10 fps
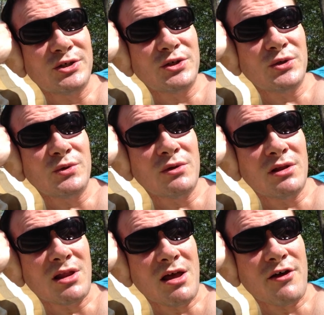do
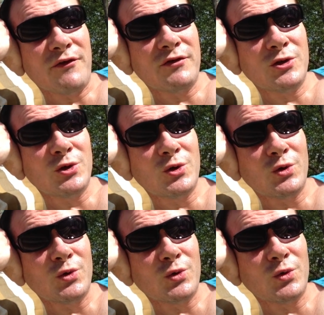love
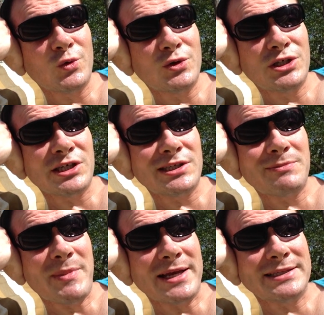to
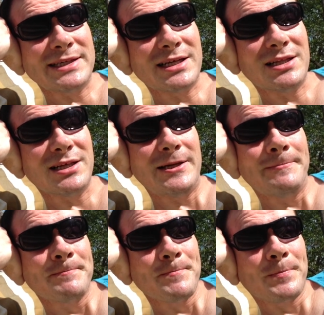just basically
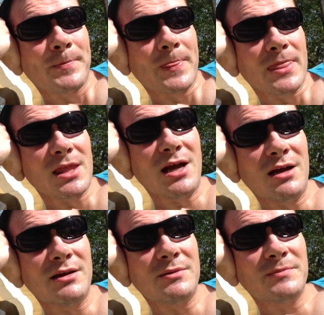
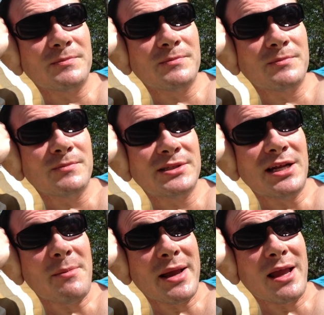um,
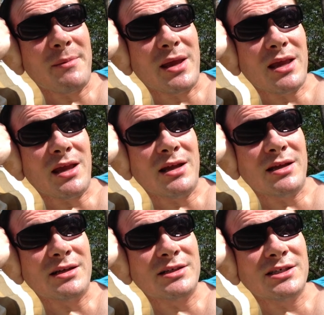sit on my hammock
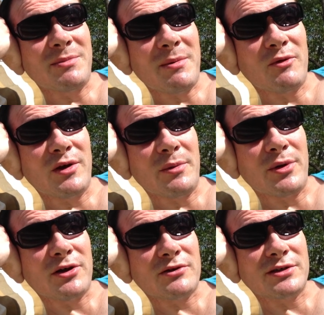and just maybe read a
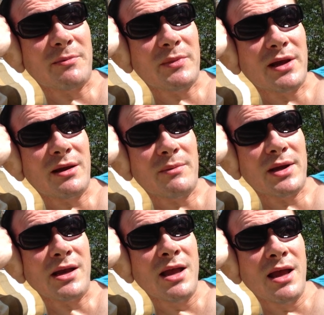book or something,
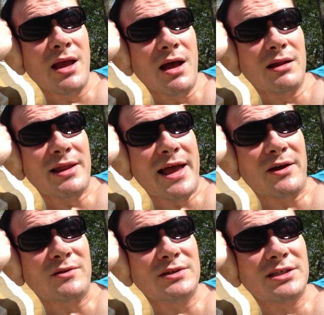but
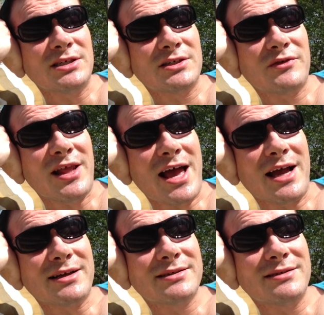lounge and just
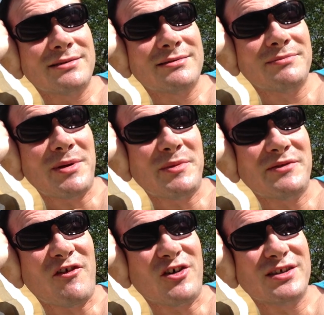relax and maybe
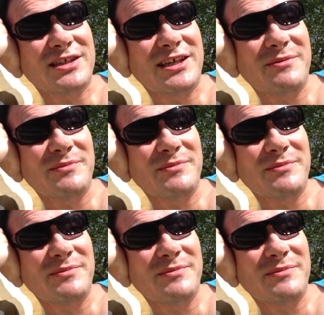fall asleep